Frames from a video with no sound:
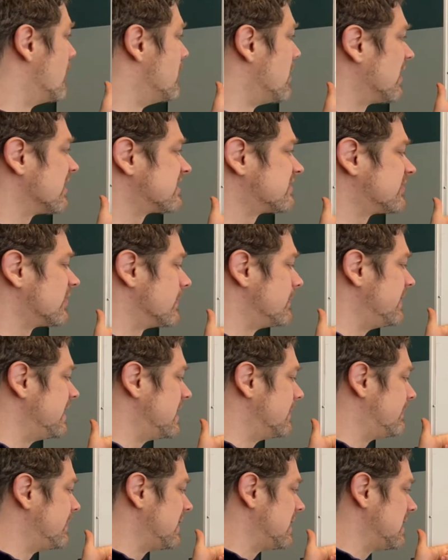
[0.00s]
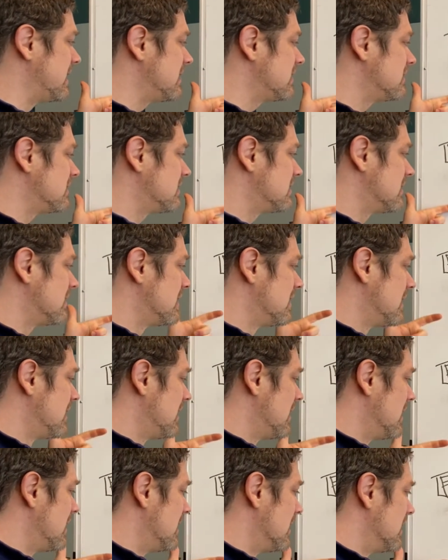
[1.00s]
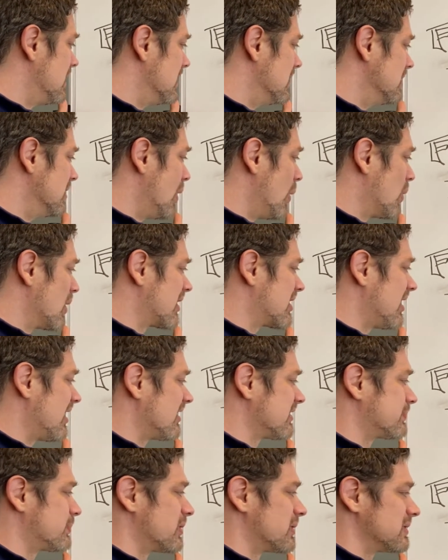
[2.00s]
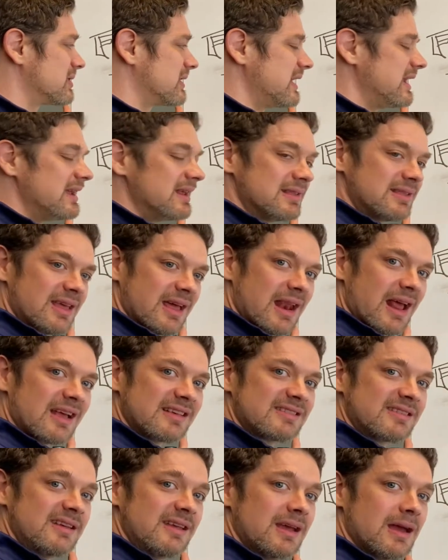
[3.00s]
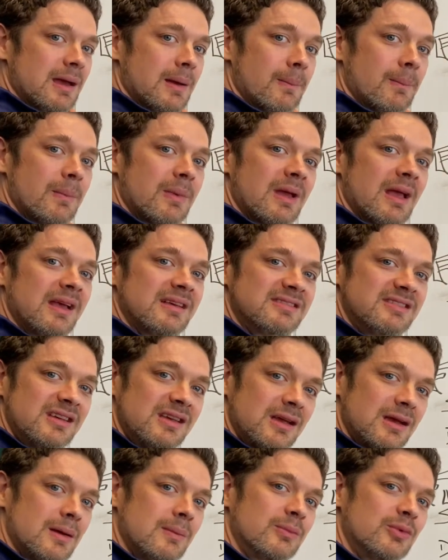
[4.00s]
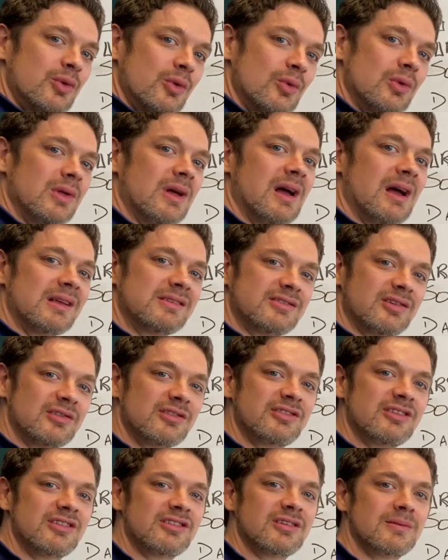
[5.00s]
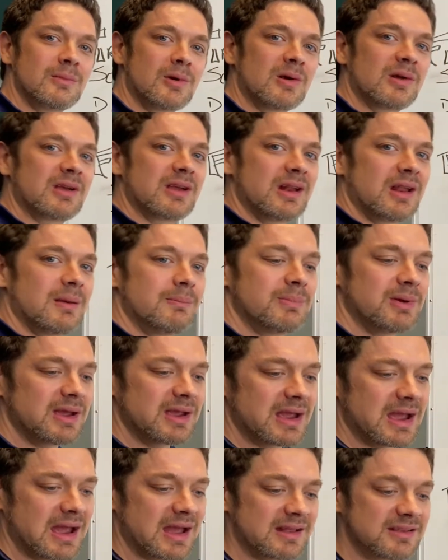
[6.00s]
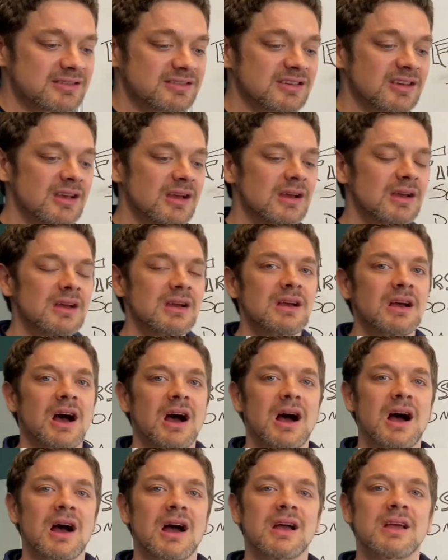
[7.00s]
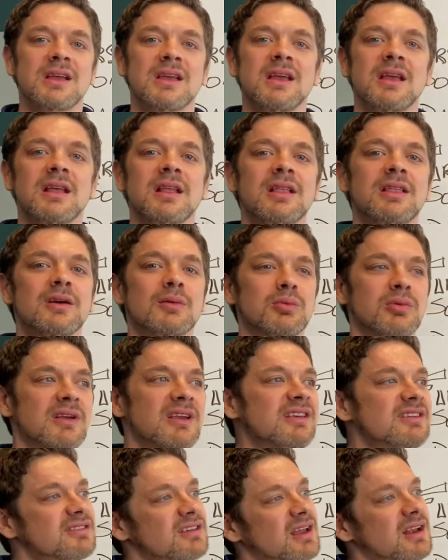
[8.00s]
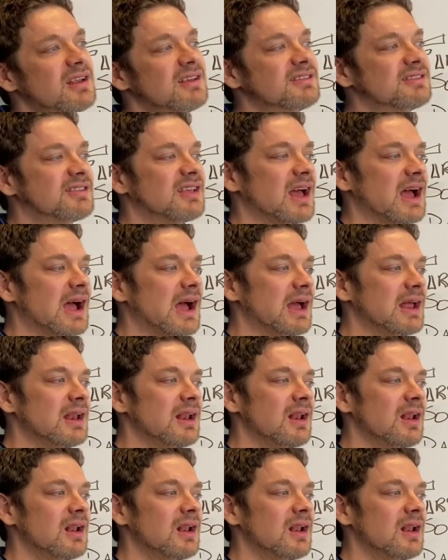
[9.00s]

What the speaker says: must for B2B, lower cost per lead than SEM, Google Ads, search engine marketing, Bing ads. The reason is that